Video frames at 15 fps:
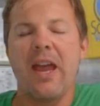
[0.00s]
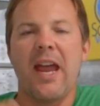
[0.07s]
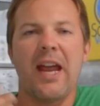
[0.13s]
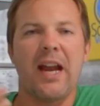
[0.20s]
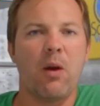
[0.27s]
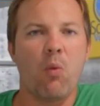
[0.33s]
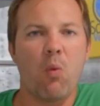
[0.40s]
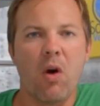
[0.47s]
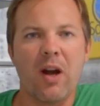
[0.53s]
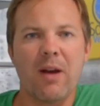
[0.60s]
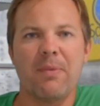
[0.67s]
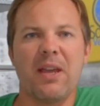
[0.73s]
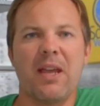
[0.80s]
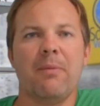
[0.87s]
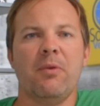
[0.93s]
and I want to
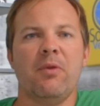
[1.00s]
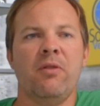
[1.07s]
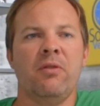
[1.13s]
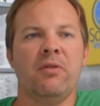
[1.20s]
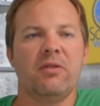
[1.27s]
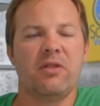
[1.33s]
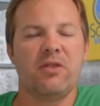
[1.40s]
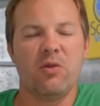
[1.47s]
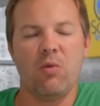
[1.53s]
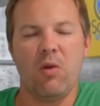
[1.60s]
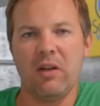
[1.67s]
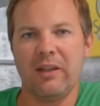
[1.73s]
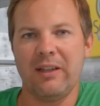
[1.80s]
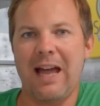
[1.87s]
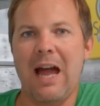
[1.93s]
be able to
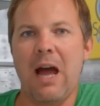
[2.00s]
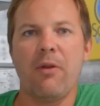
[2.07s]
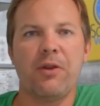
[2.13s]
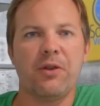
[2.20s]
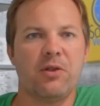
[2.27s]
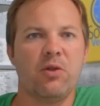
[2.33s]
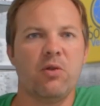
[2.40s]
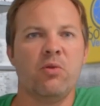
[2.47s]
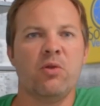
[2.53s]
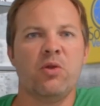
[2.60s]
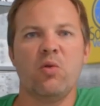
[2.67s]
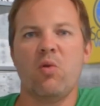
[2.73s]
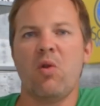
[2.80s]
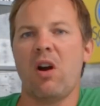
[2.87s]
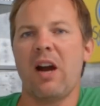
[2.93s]
allow the students
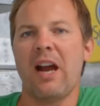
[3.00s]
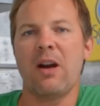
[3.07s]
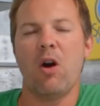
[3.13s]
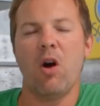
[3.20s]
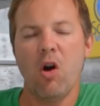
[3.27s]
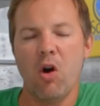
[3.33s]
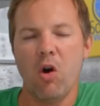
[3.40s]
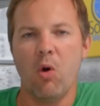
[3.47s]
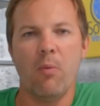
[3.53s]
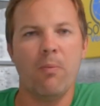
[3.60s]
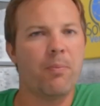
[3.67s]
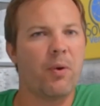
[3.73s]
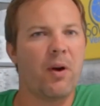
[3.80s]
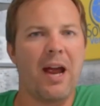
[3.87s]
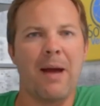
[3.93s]
who are at home,
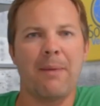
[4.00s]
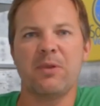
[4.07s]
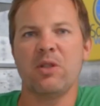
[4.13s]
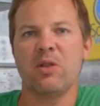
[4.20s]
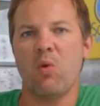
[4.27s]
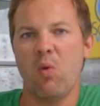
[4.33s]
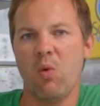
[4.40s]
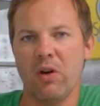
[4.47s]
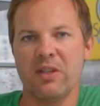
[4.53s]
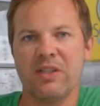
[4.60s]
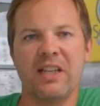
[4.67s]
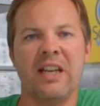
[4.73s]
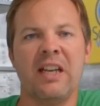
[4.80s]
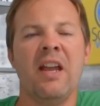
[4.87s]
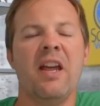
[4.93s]
perhaps in
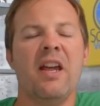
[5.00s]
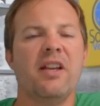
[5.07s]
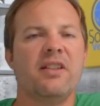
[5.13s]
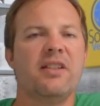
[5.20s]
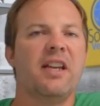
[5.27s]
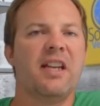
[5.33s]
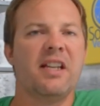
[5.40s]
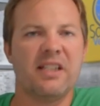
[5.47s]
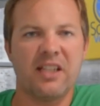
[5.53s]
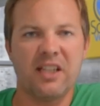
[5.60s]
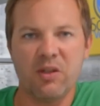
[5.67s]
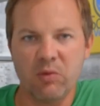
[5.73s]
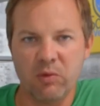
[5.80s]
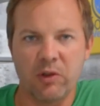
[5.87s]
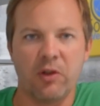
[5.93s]
quarantine, to
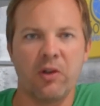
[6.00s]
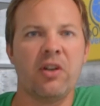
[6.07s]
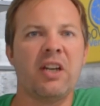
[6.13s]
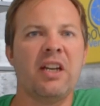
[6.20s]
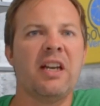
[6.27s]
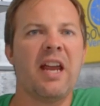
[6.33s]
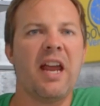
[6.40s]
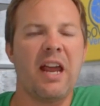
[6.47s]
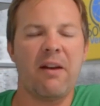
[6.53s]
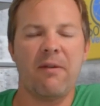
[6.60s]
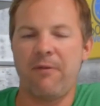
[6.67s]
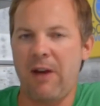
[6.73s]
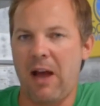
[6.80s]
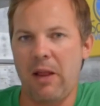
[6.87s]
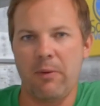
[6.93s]
continue learning and
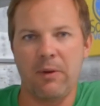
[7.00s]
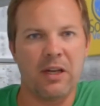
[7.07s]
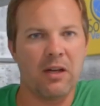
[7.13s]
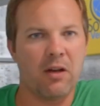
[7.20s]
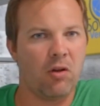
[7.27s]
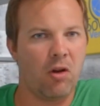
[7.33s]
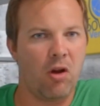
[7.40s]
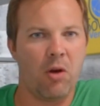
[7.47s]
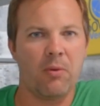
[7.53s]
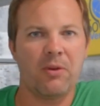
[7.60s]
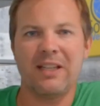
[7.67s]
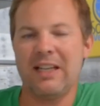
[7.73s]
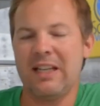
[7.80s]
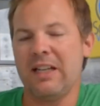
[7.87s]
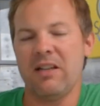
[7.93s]
following along with
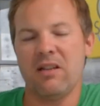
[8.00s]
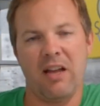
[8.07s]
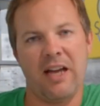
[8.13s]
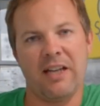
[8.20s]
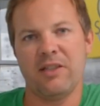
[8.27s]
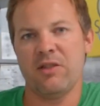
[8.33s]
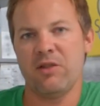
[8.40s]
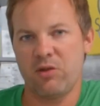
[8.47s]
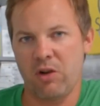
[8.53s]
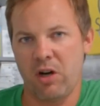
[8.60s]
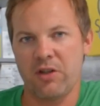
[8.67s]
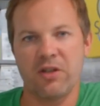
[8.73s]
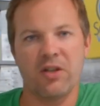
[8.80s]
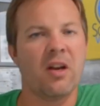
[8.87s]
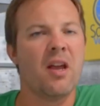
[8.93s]
the in-class
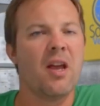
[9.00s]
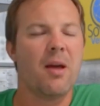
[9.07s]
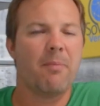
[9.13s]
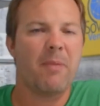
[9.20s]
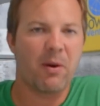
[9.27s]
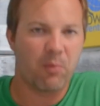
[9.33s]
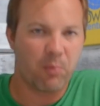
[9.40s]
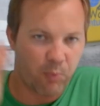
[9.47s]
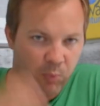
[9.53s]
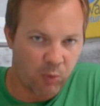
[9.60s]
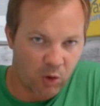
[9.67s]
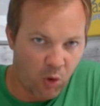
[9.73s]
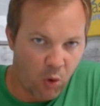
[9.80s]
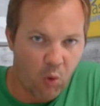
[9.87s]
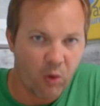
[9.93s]
instruction. By
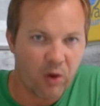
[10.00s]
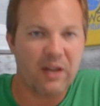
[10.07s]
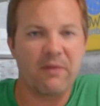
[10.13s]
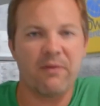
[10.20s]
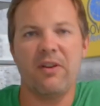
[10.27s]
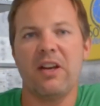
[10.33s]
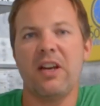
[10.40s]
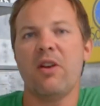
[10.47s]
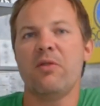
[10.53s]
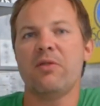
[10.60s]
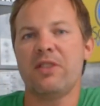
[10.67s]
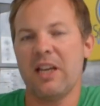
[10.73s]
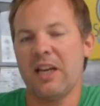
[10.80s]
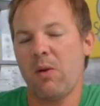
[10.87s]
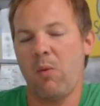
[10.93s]
recording
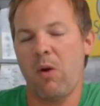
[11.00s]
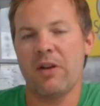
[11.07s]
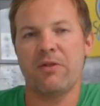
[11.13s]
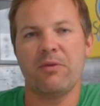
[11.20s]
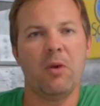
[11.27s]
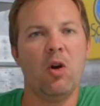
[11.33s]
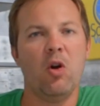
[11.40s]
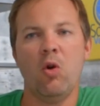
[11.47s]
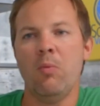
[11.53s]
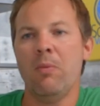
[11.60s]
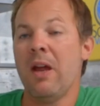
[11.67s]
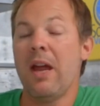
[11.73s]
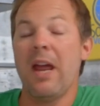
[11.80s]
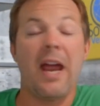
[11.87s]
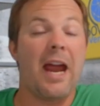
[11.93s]
videos, they can watch from home,
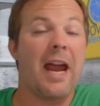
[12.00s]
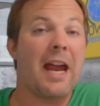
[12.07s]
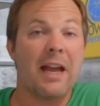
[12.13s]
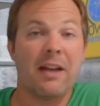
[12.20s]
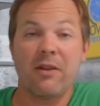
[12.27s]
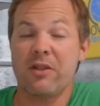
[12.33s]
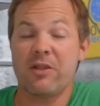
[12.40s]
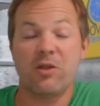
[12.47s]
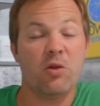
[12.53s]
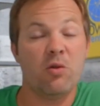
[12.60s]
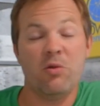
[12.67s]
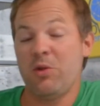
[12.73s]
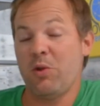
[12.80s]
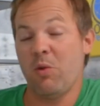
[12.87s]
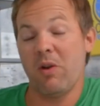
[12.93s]
and the
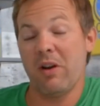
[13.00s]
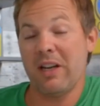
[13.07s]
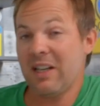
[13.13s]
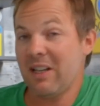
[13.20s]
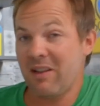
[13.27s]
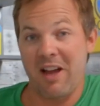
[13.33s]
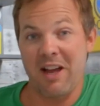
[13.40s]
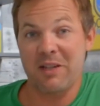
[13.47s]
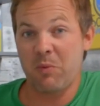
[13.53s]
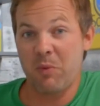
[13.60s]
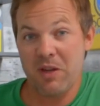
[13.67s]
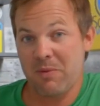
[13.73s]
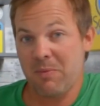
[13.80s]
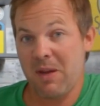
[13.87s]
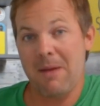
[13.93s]
students who are in class
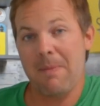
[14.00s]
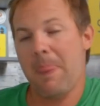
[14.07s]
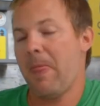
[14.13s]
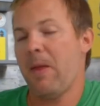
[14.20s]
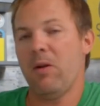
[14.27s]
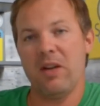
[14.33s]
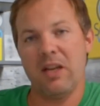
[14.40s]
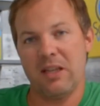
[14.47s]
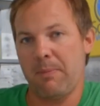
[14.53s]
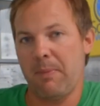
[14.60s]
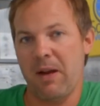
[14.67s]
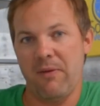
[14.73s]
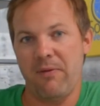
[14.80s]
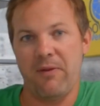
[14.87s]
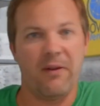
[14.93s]
with me, they'll get the
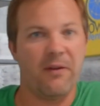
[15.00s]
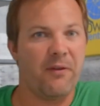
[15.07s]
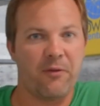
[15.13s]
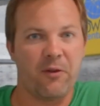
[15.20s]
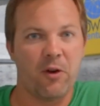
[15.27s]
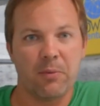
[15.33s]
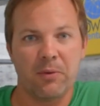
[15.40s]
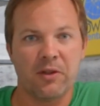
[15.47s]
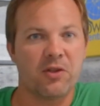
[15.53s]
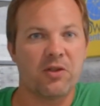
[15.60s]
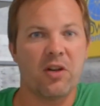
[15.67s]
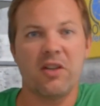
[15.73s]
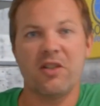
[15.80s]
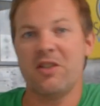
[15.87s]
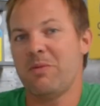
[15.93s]
benefit of the verbal
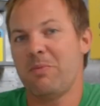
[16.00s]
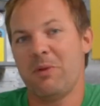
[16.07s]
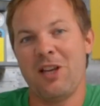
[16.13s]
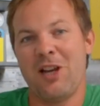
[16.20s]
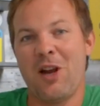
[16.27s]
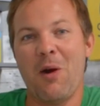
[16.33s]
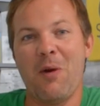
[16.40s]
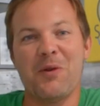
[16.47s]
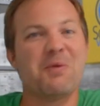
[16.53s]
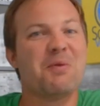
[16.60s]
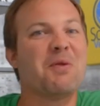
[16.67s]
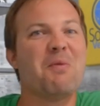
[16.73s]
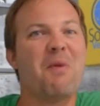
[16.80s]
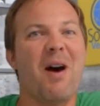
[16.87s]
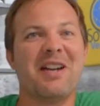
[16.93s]
instructions, but they can always
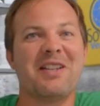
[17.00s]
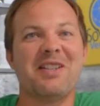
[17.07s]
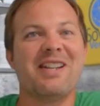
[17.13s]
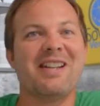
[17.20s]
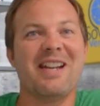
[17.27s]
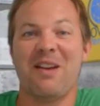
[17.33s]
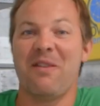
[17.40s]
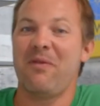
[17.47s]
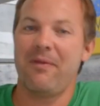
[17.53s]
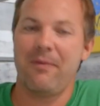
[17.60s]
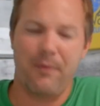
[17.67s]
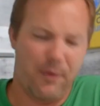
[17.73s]
rewatch it if